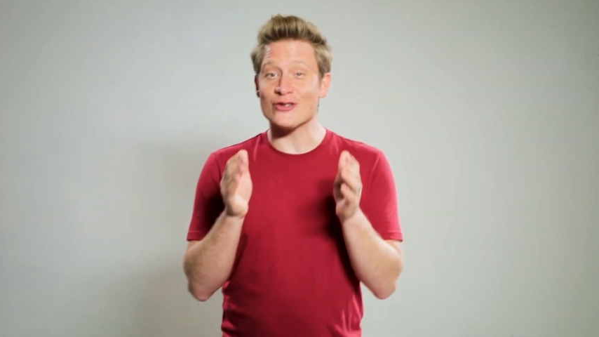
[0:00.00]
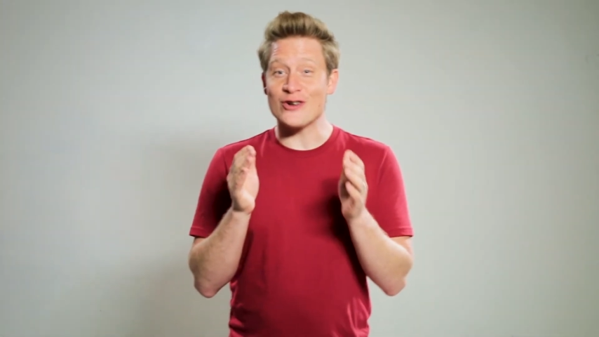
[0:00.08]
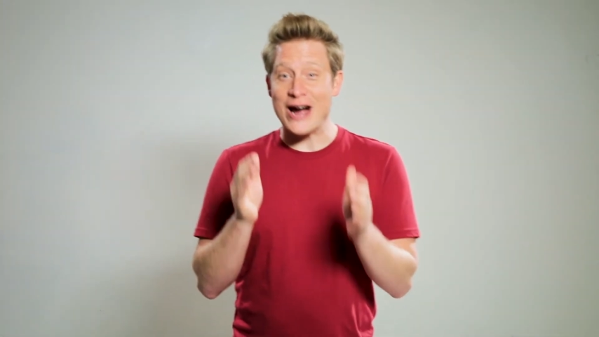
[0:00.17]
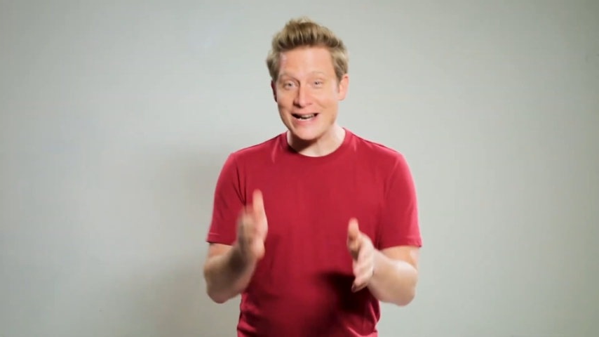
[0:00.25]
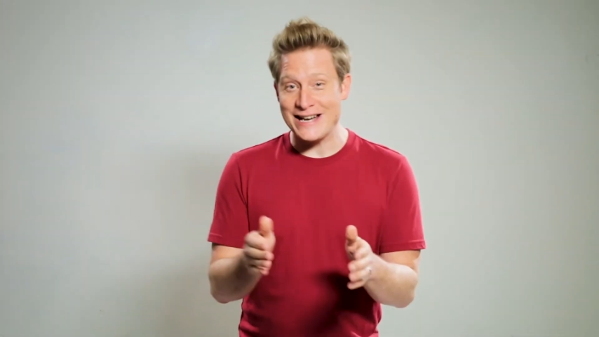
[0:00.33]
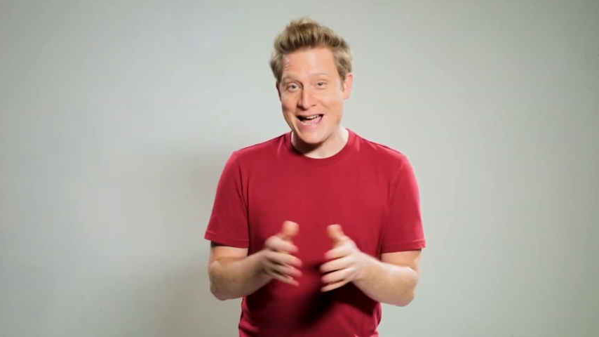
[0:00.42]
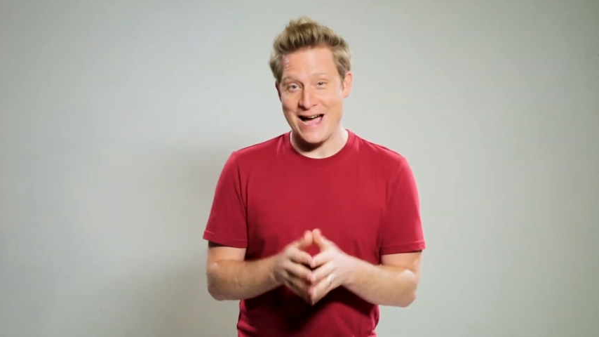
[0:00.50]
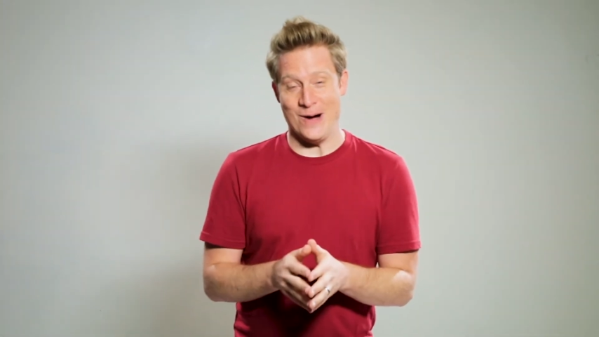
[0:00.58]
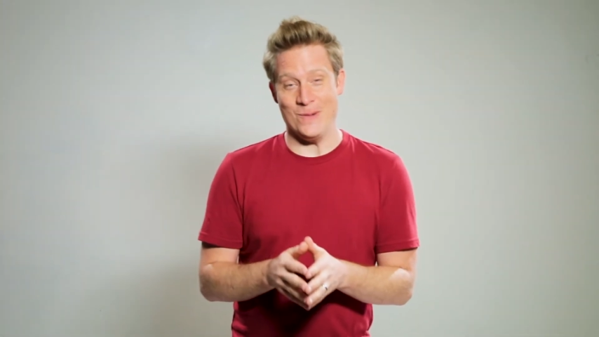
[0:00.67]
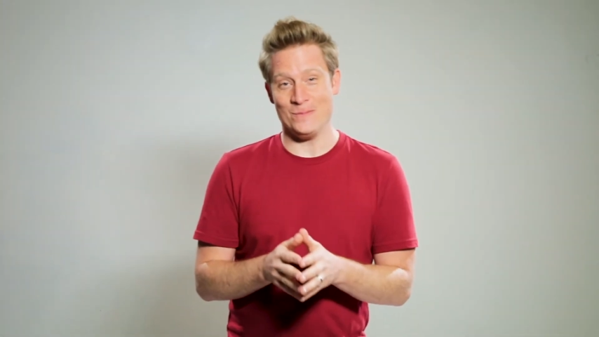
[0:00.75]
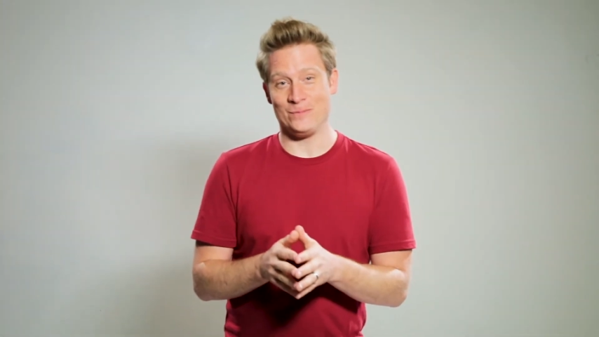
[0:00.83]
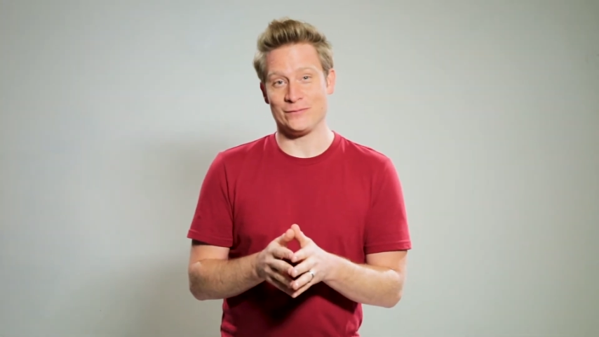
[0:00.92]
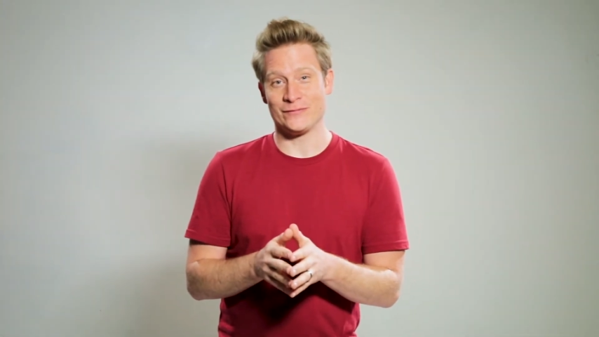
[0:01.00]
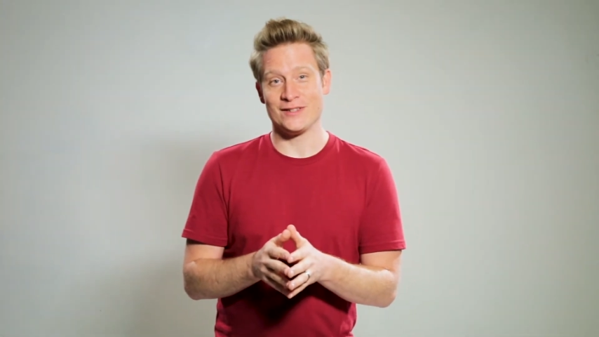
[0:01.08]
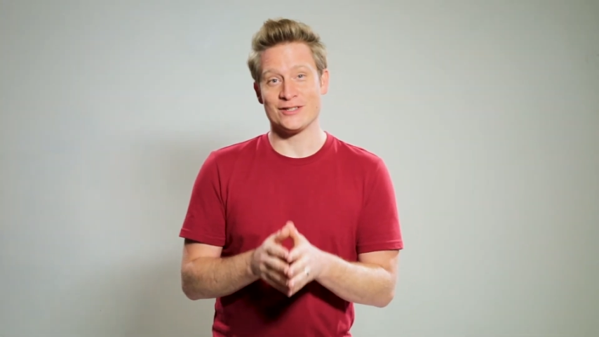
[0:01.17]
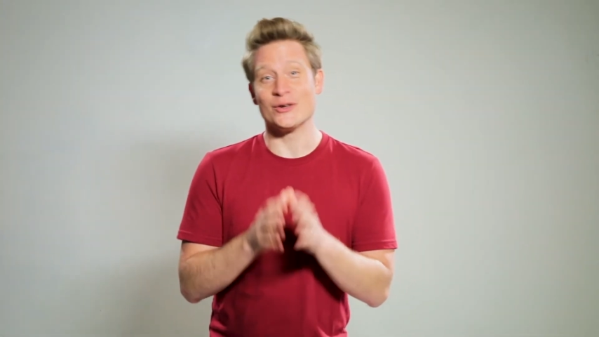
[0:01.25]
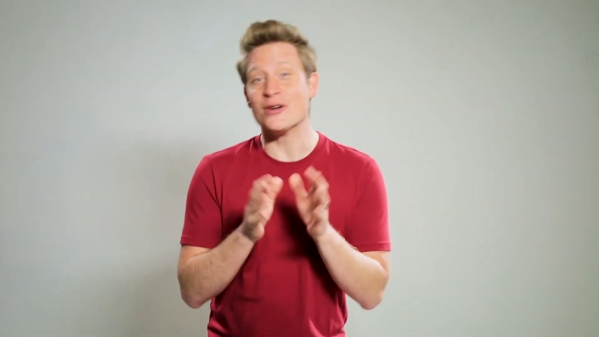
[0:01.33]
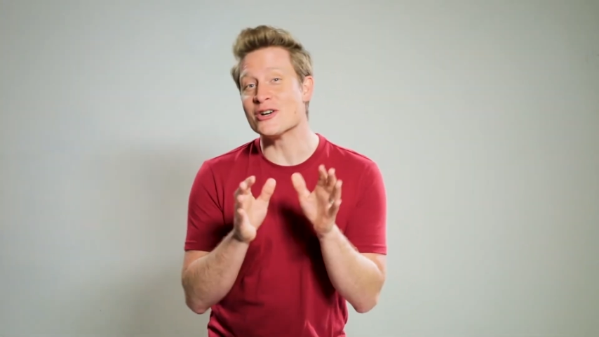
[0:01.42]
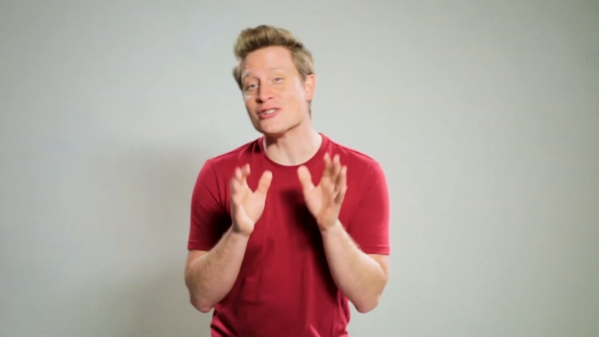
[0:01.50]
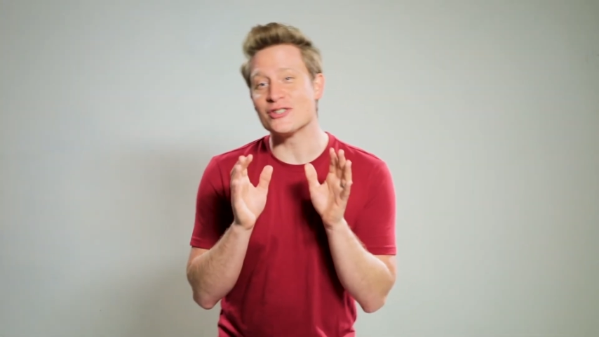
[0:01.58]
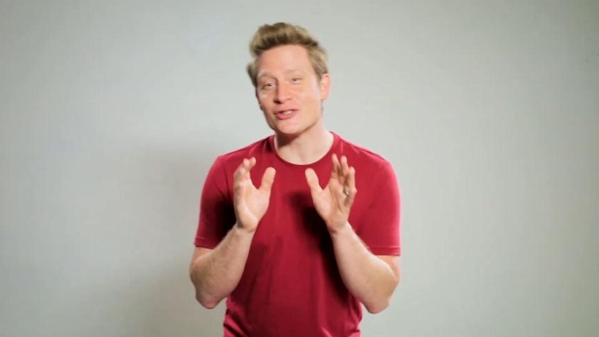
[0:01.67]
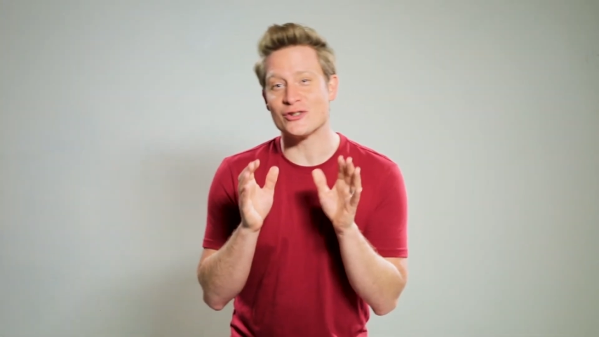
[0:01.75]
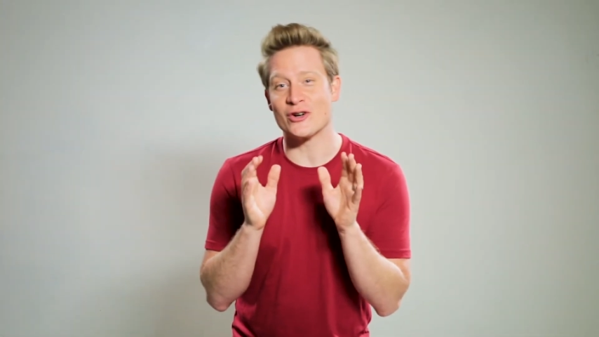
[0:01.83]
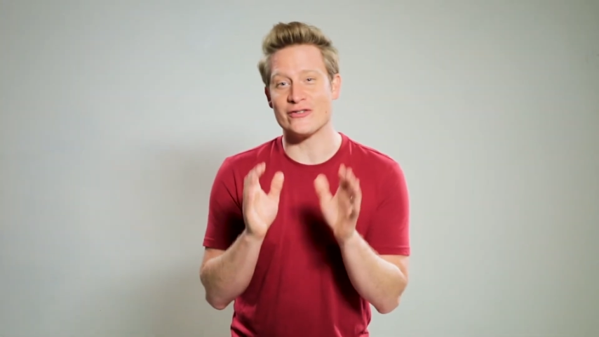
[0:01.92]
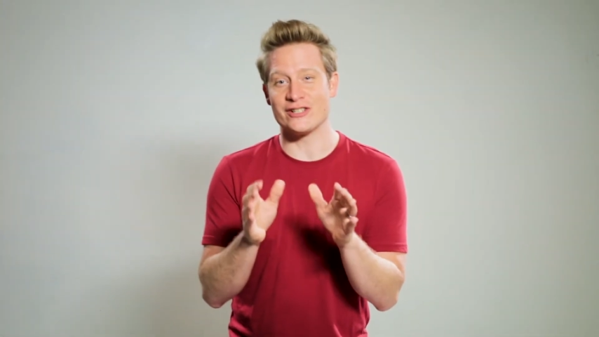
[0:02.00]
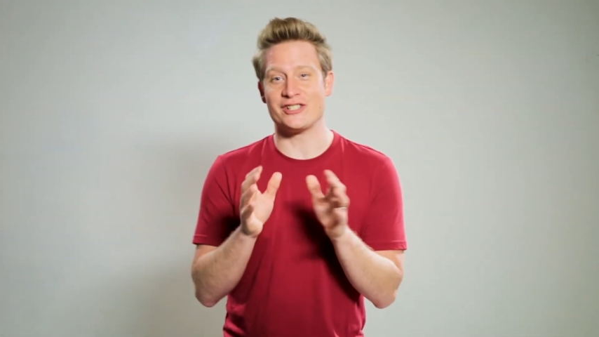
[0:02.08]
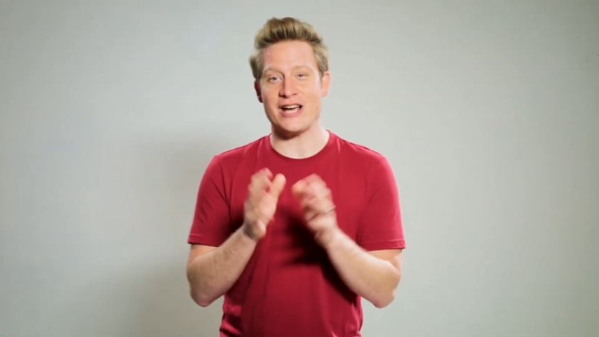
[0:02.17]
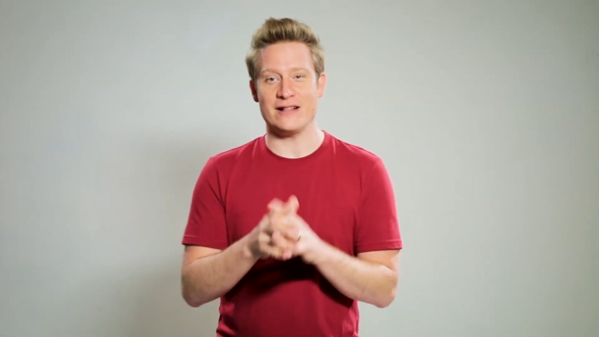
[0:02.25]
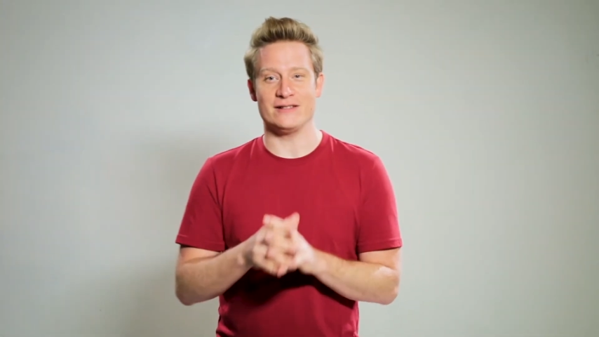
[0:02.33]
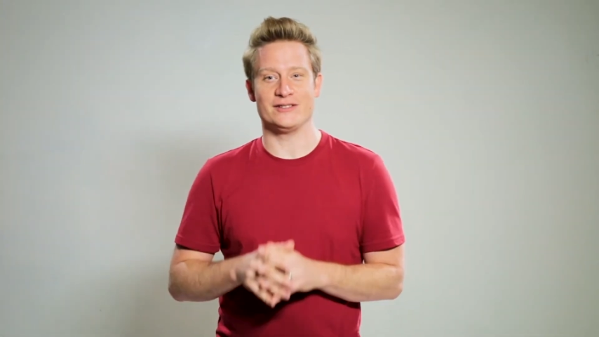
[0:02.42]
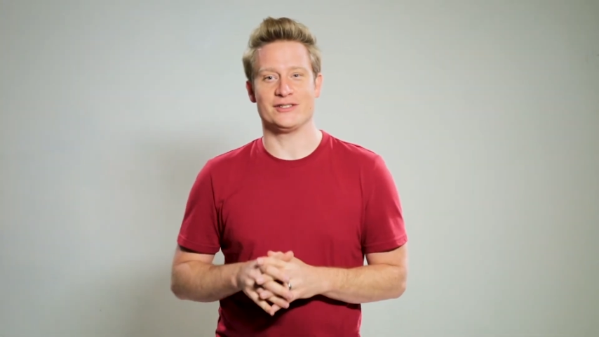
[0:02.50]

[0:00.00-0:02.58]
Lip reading: right now. So here's the serving challenge.